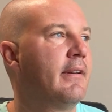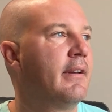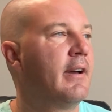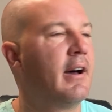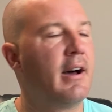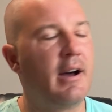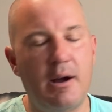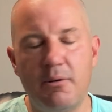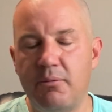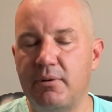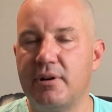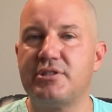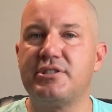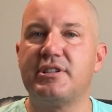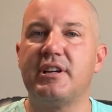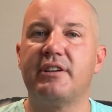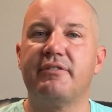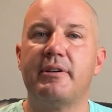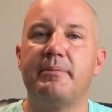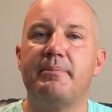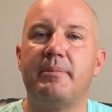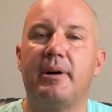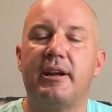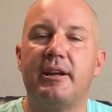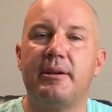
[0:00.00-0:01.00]
I wish
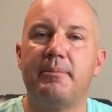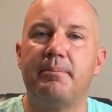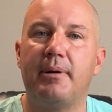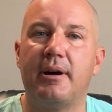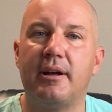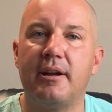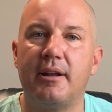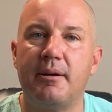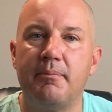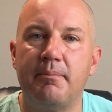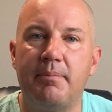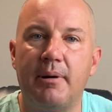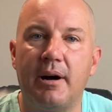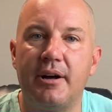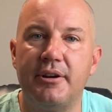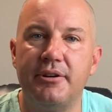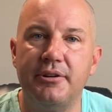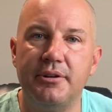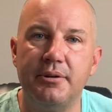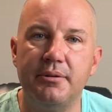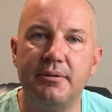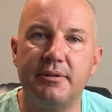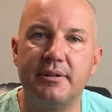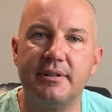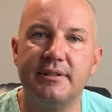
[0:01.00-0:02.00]
everybody bought
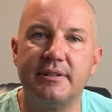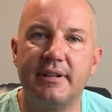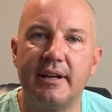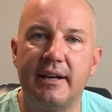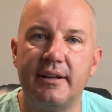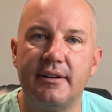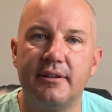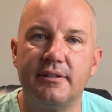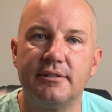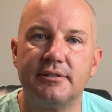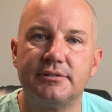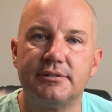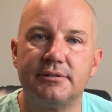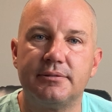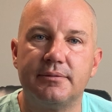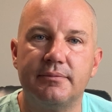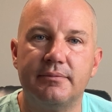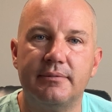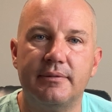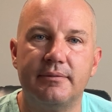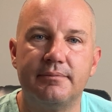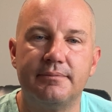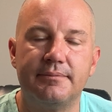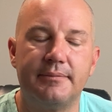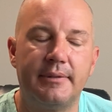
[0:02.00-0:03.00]
new containers,
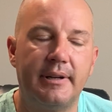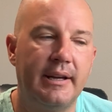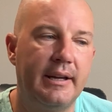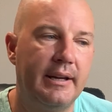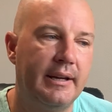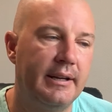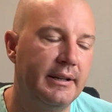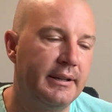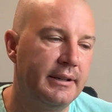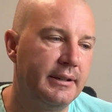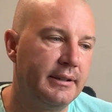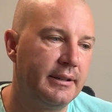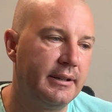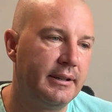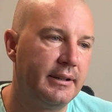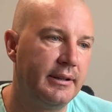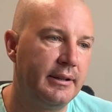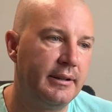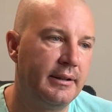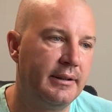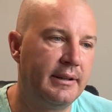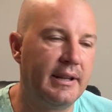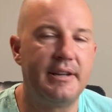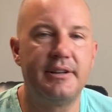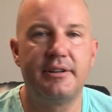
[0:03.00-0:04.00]
and
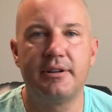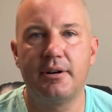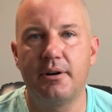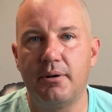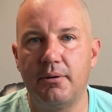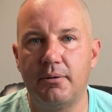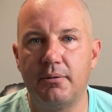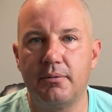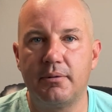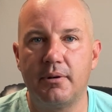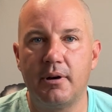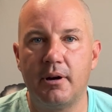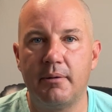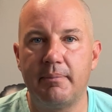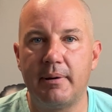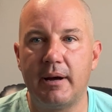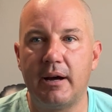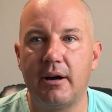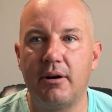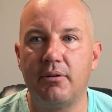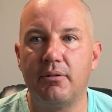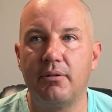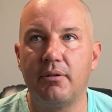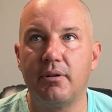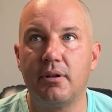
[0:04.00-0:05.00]
they don't.
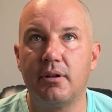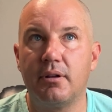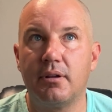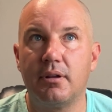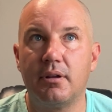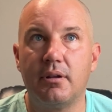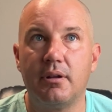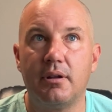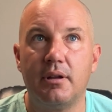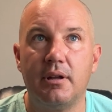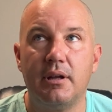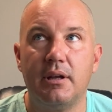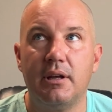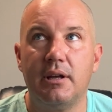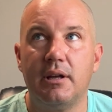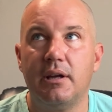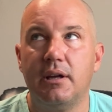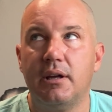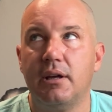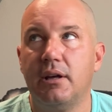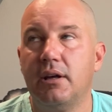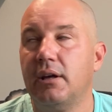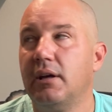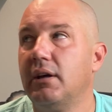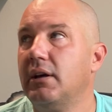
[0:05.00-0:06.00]
About,
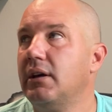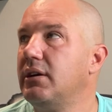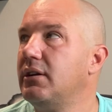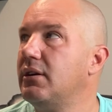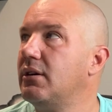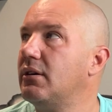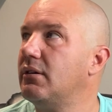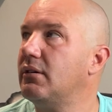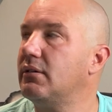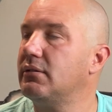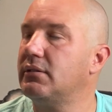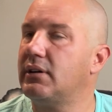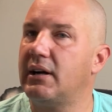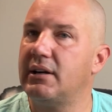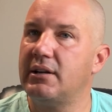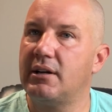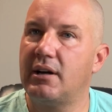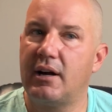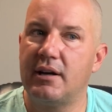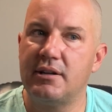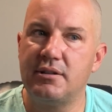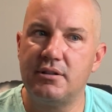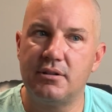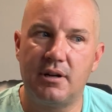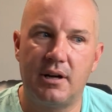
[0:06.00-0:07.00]

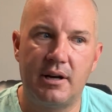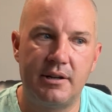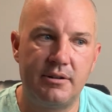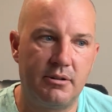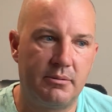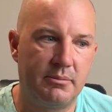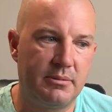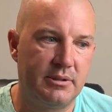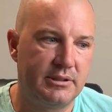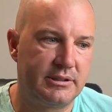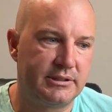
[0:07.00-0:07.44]
I normally